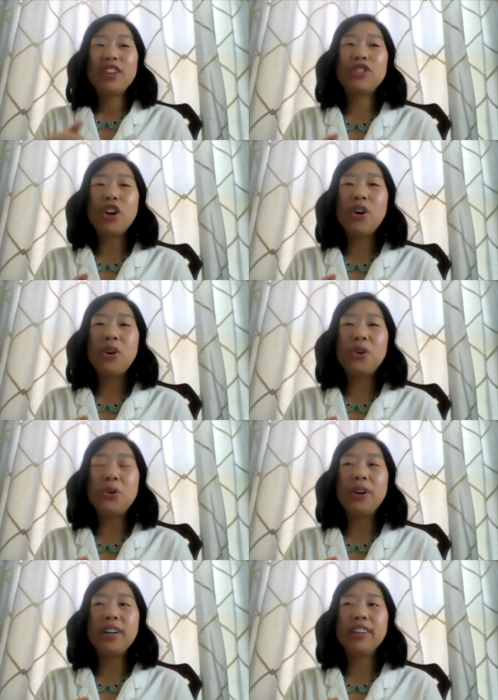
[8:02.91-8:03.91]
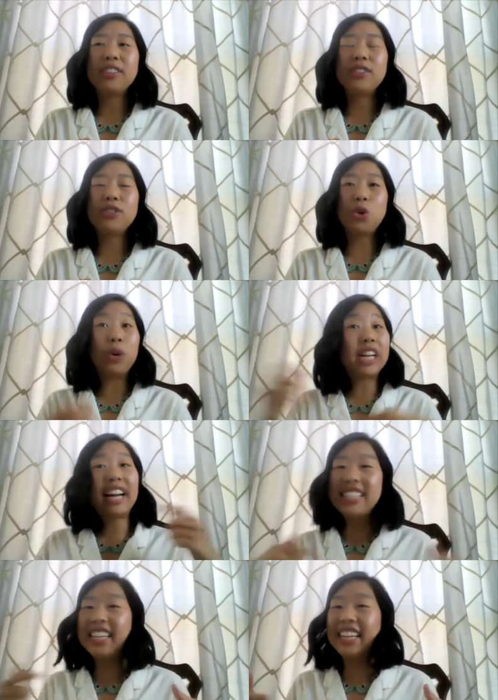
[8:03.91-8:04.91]
So
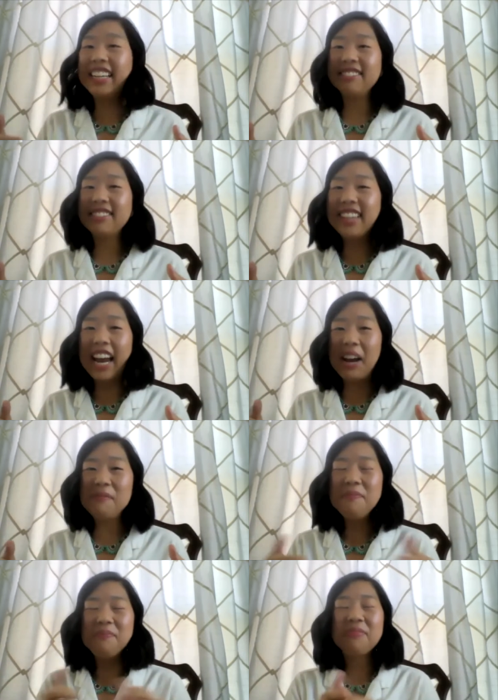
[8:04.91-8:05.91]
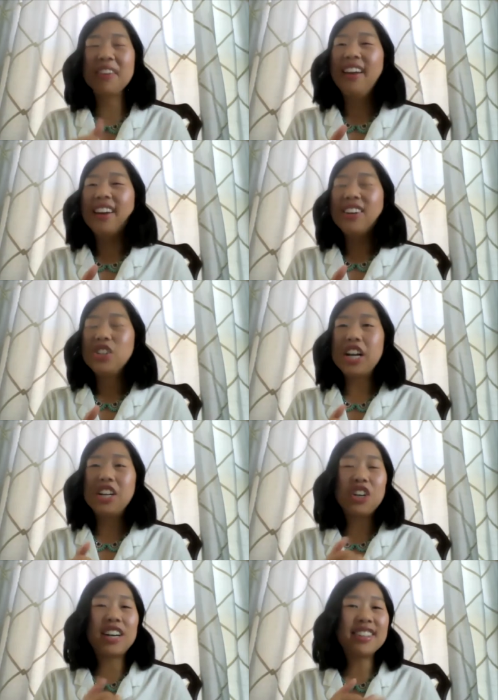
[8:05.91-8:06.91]
2019 came. Shane
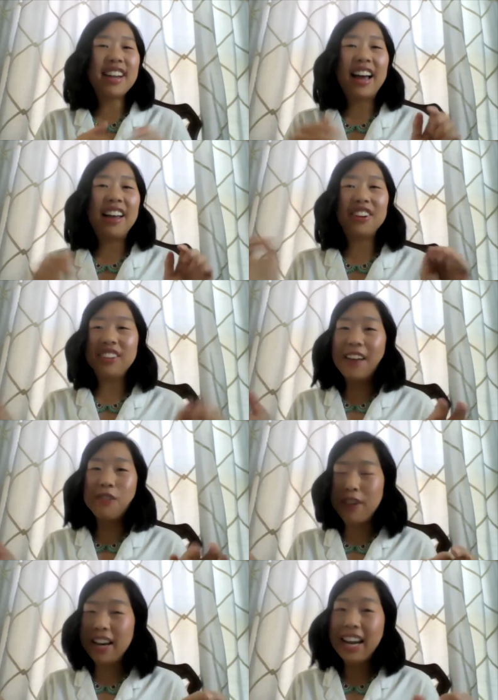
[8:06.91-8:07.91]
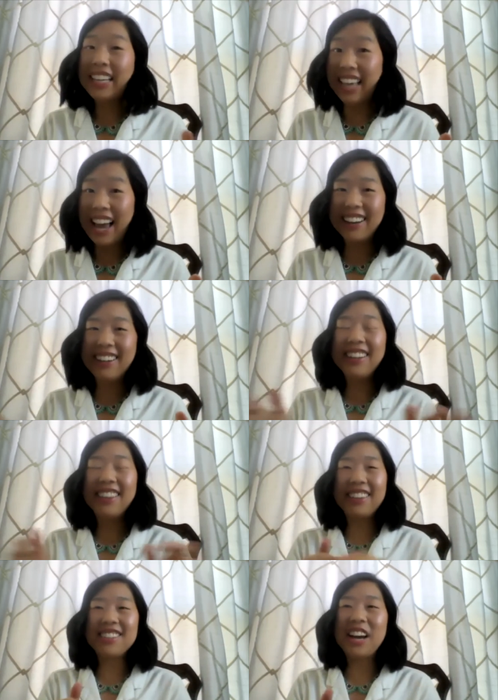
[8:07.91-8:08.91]
and Jocelyn had their live event again,
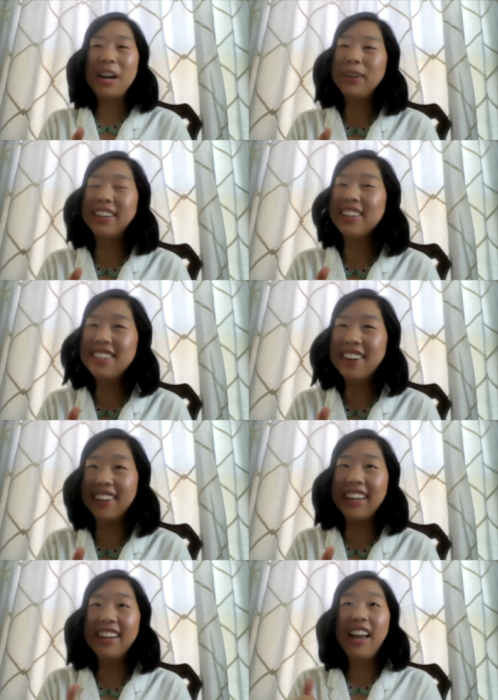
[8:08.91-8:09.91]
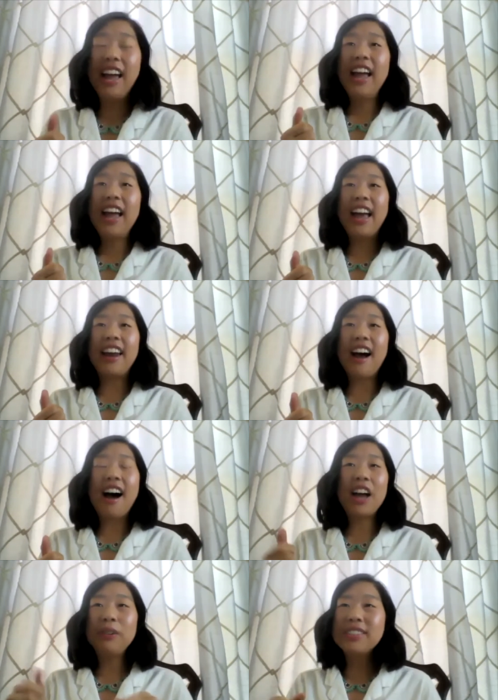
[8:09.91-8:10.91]
this time in Kentucky. And
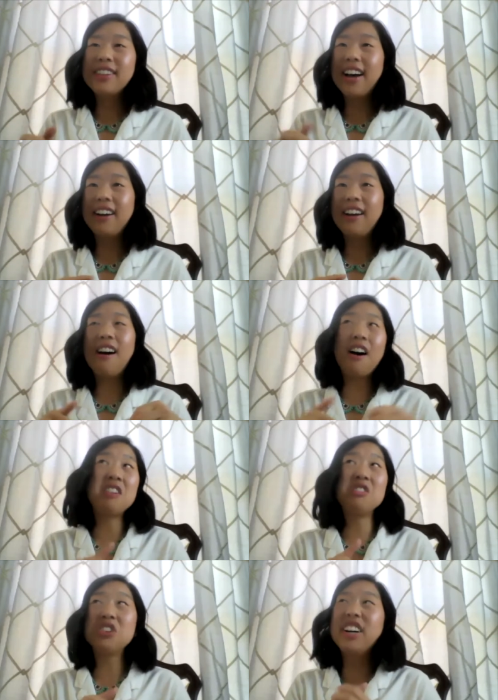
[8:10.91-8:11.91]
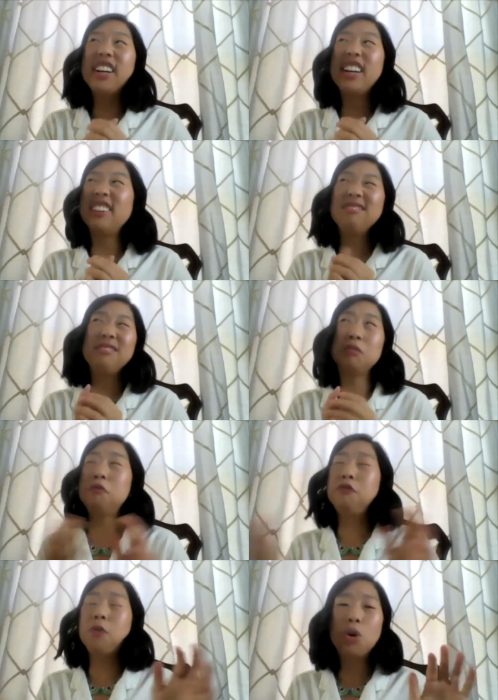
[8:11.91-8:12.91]
I was at
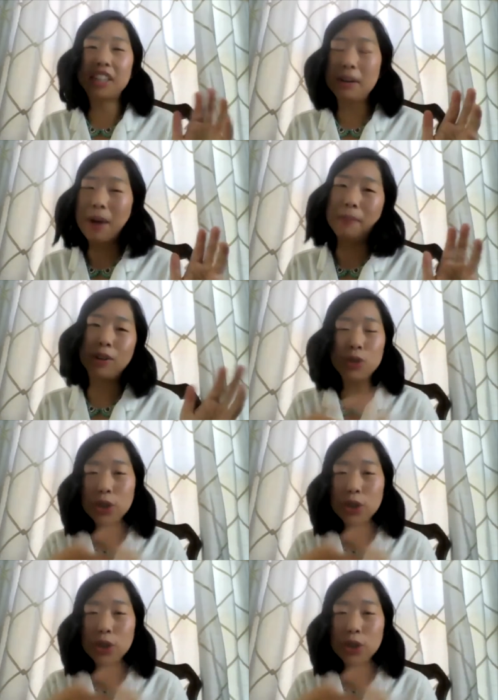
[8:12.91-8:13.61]
140 members.